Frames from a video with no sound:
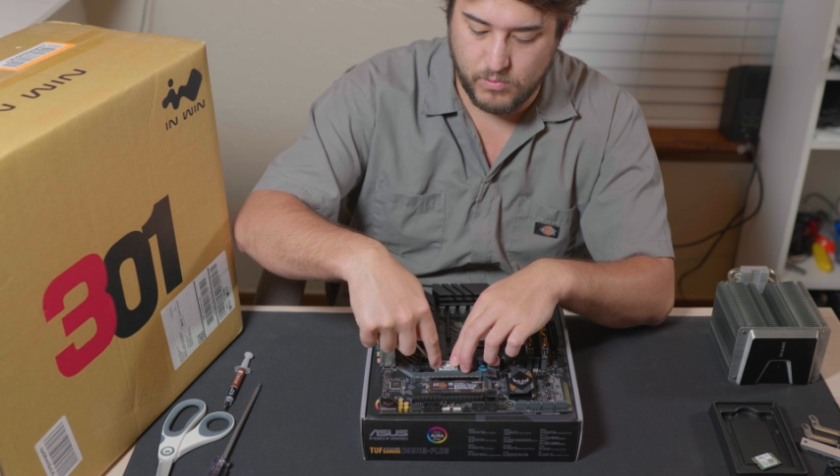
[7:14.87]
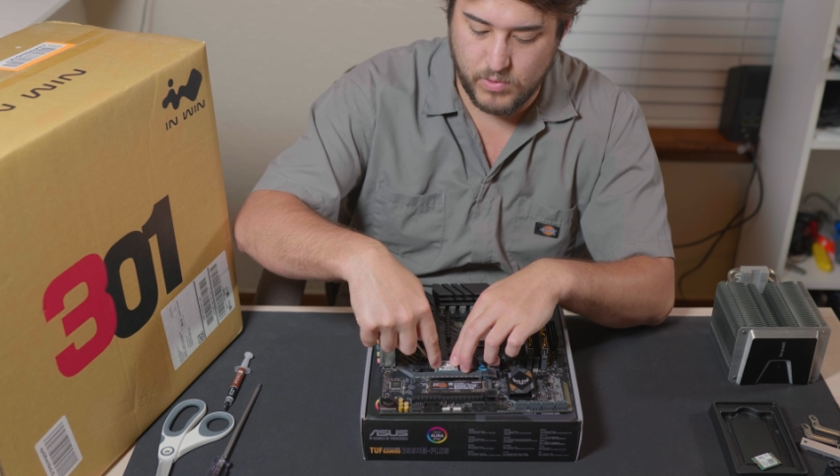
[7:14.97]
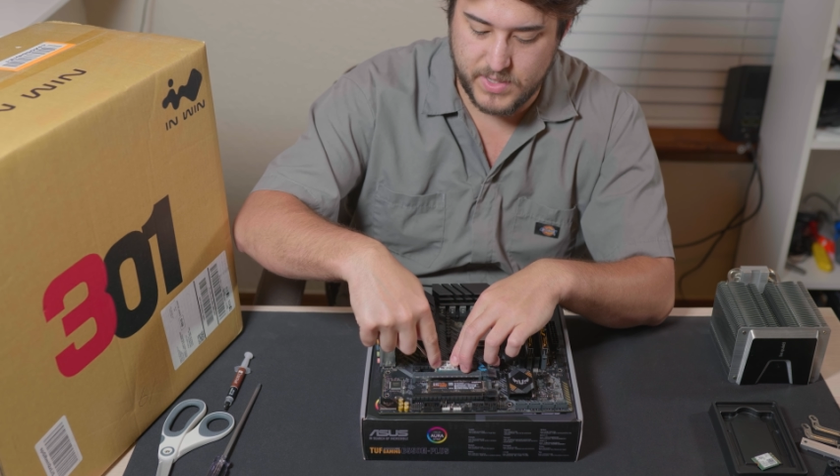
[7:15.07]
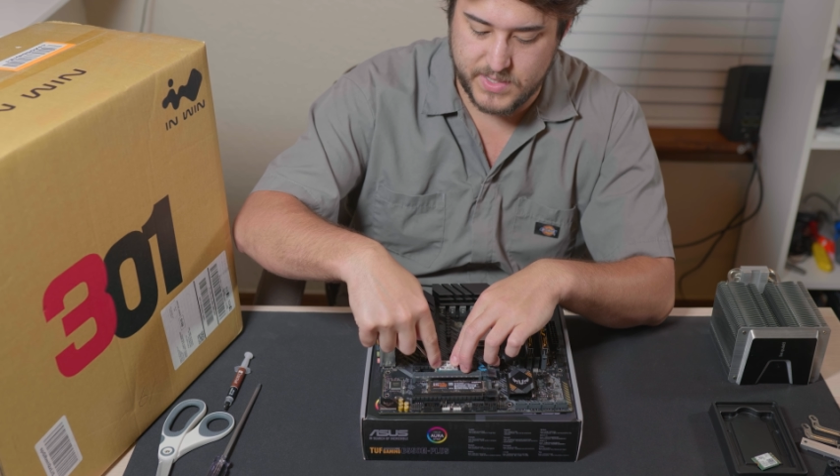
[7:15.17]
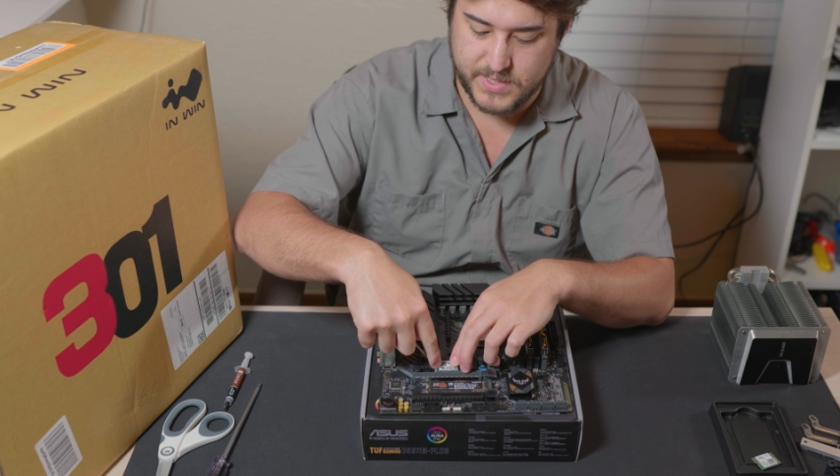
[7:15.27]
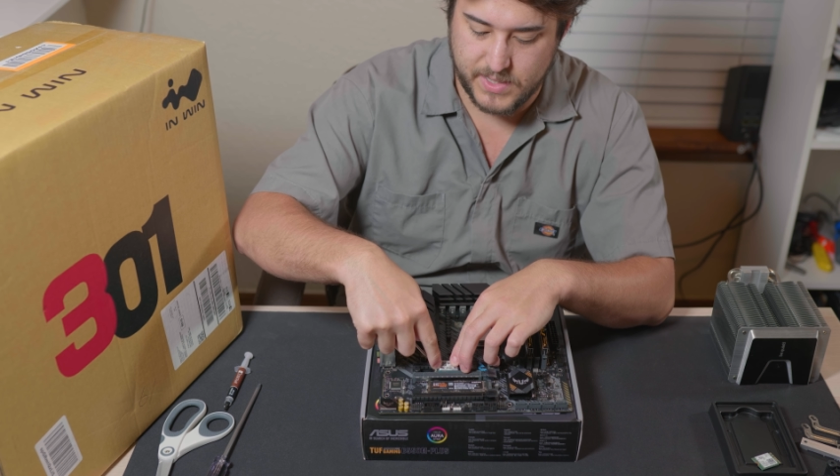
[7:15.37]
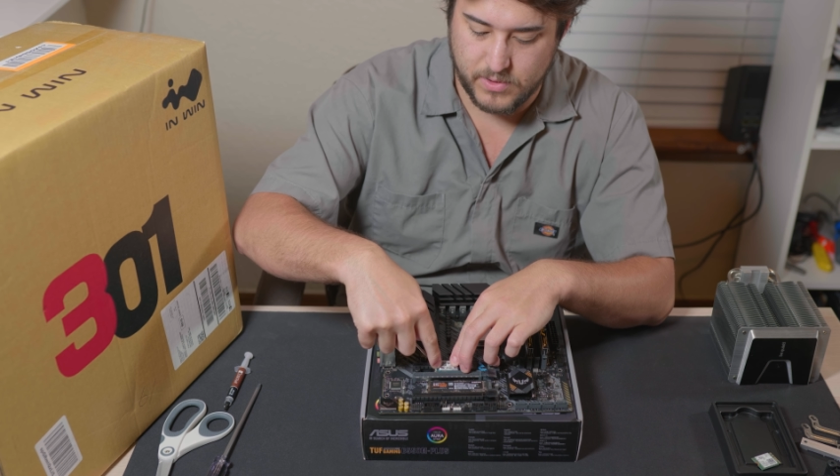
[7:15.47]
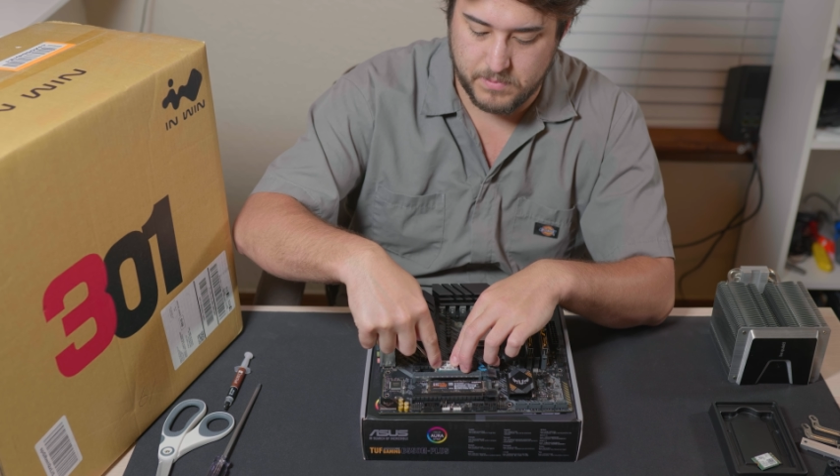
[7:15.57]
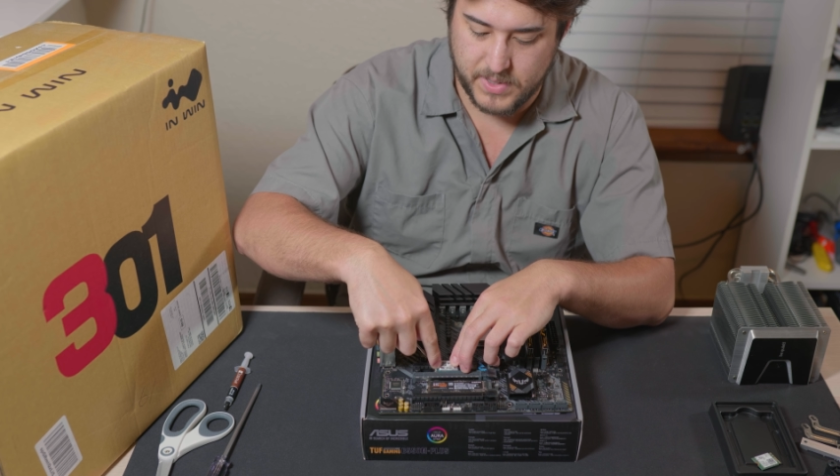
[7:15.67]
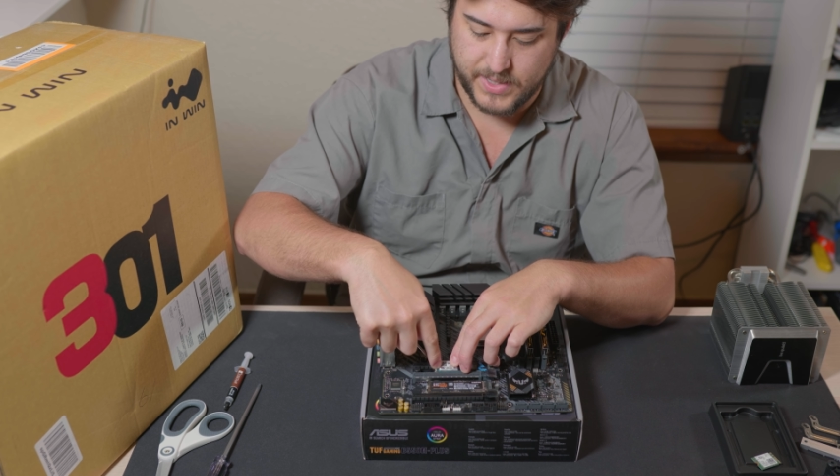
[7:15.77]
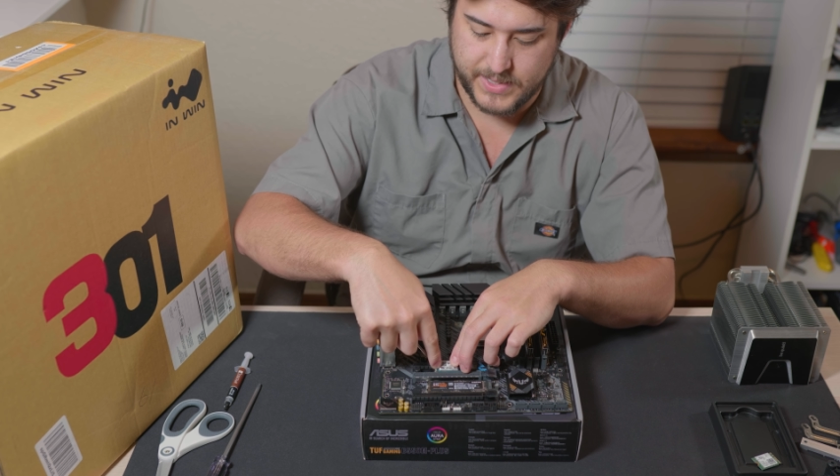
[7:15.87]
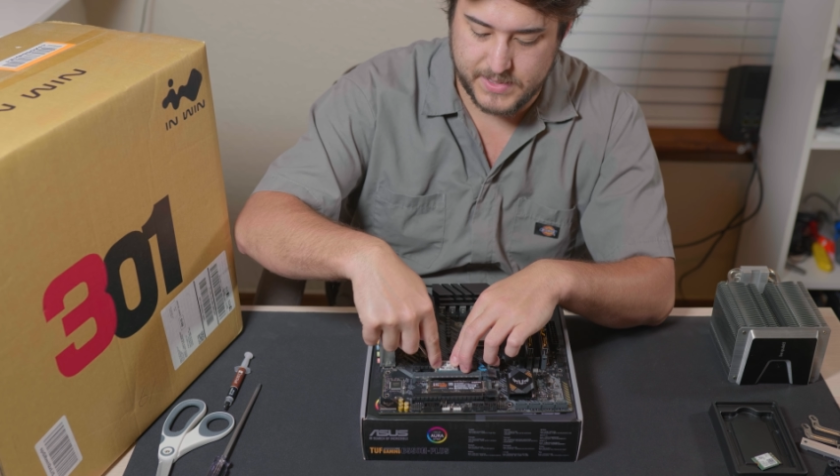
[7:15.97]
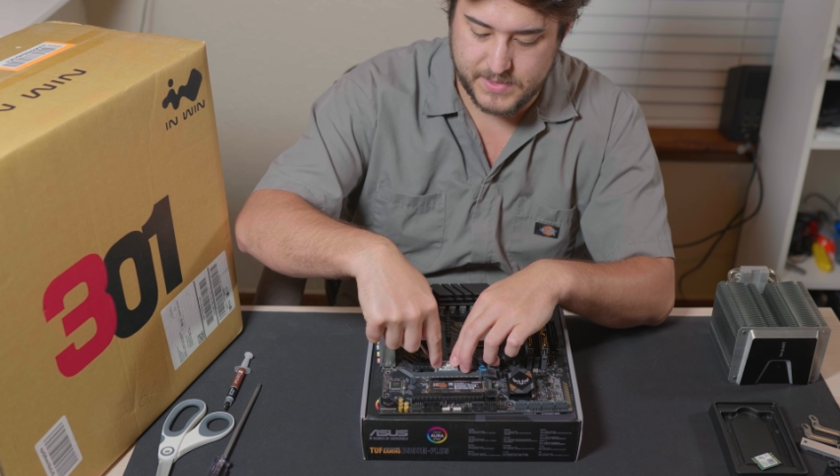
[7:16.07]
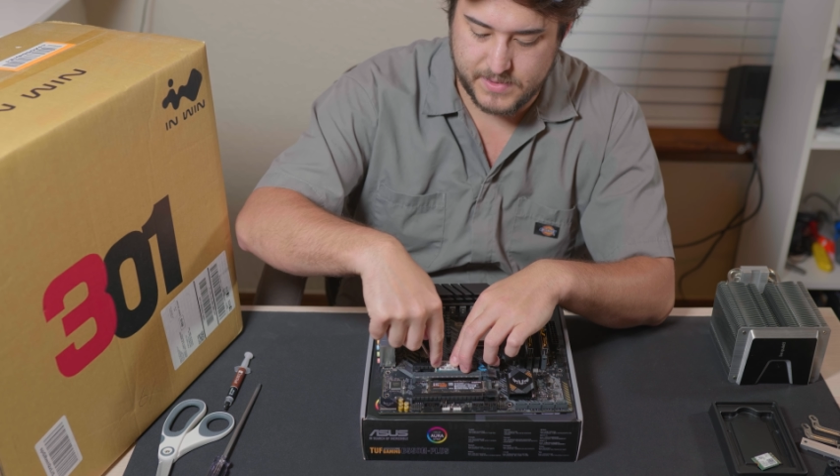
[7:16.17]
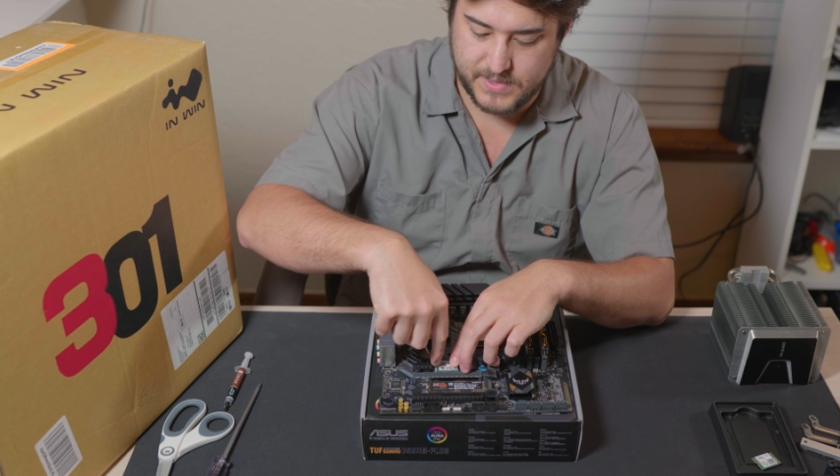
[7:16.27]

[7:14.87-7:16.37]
1 terabyte.